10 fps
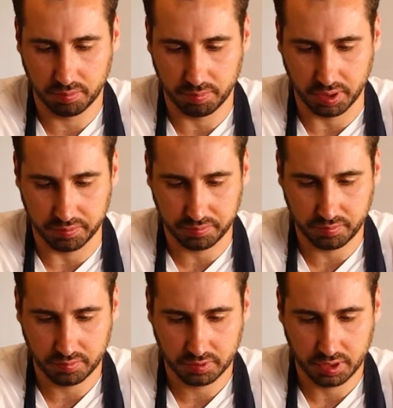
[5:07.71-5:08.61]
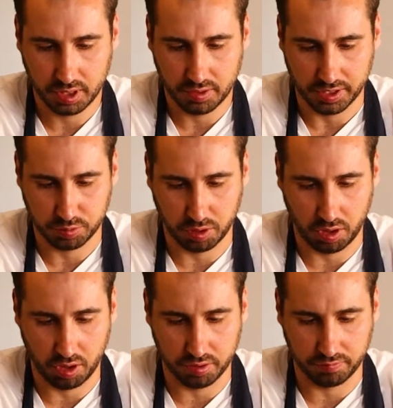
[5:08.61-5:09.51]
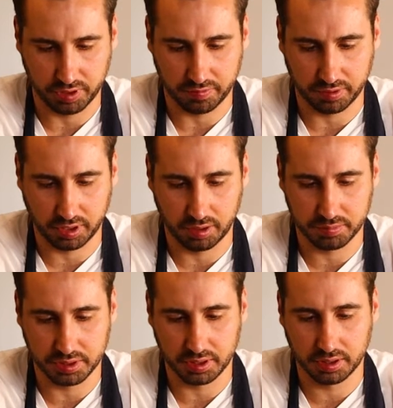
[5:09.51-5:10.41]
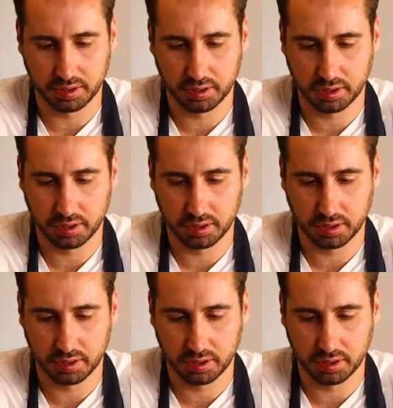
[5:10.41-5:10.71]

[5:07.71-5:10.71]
but that's where all the flavor comes in.